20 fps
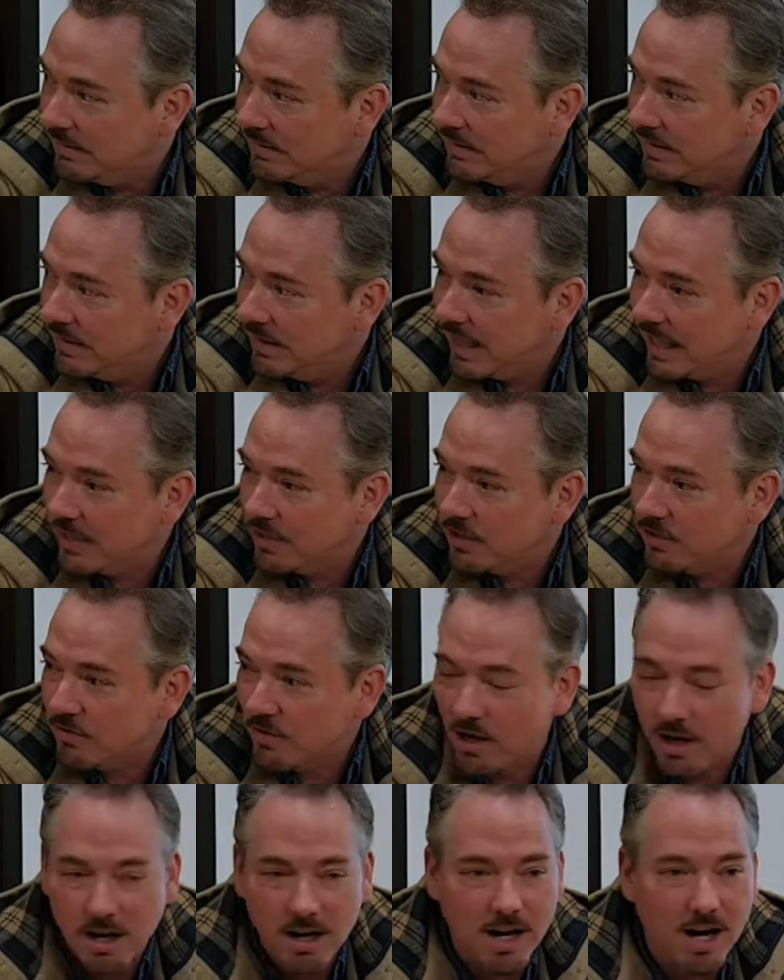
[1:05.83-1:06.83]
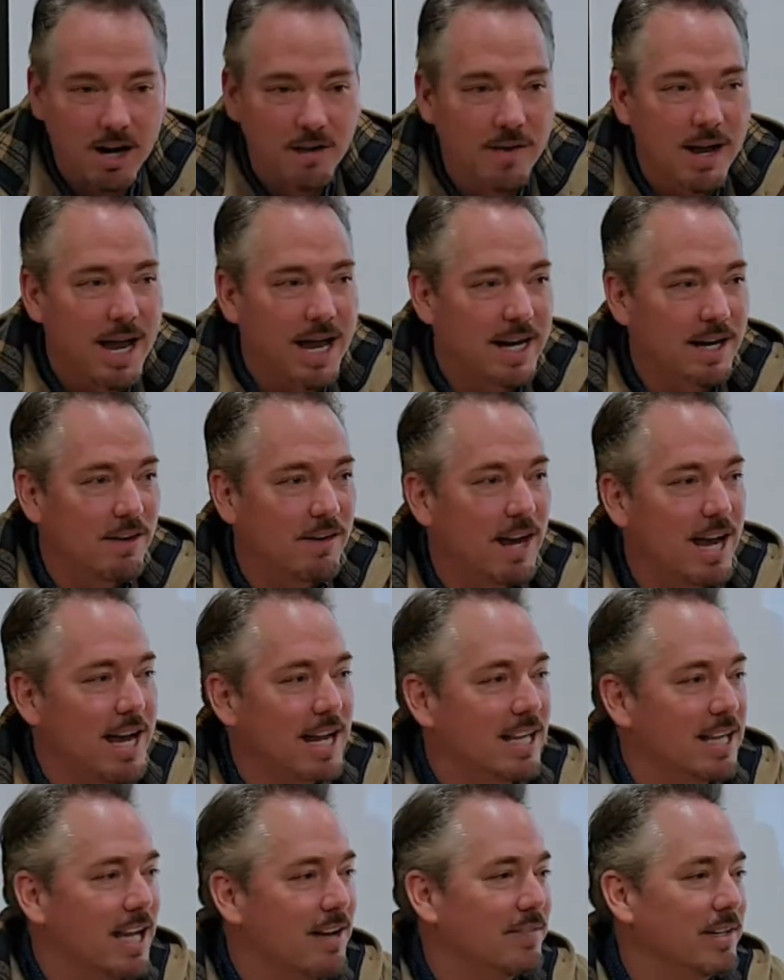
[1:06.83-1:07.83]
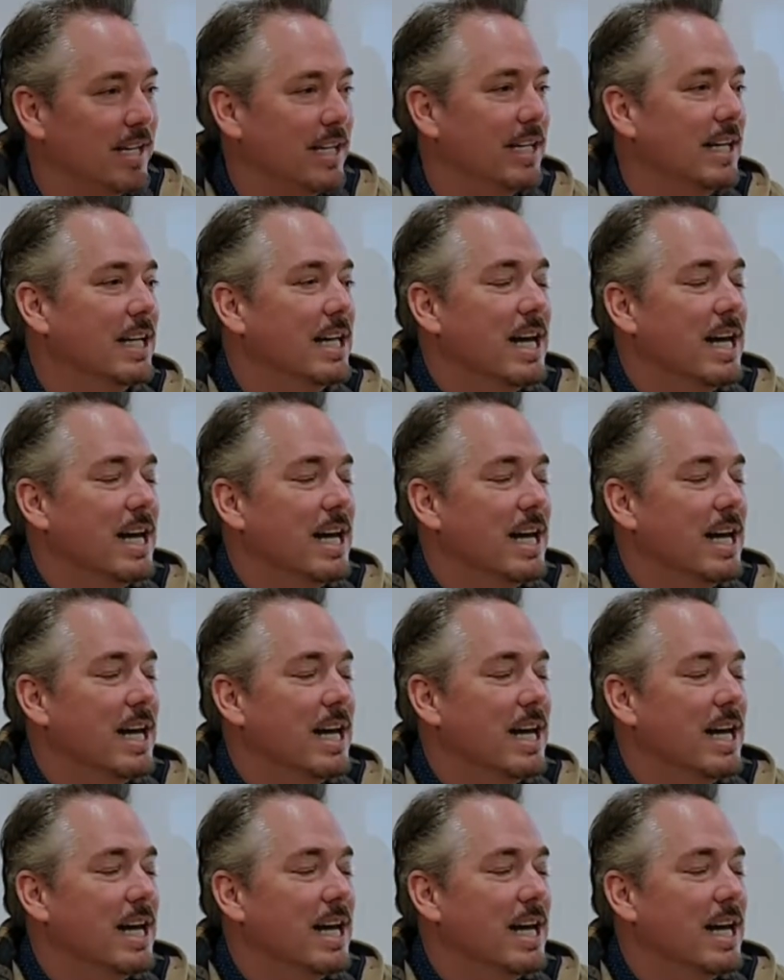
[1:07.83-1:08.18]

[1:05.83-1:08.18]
You yeah. like to draw? All right, all right, I love it.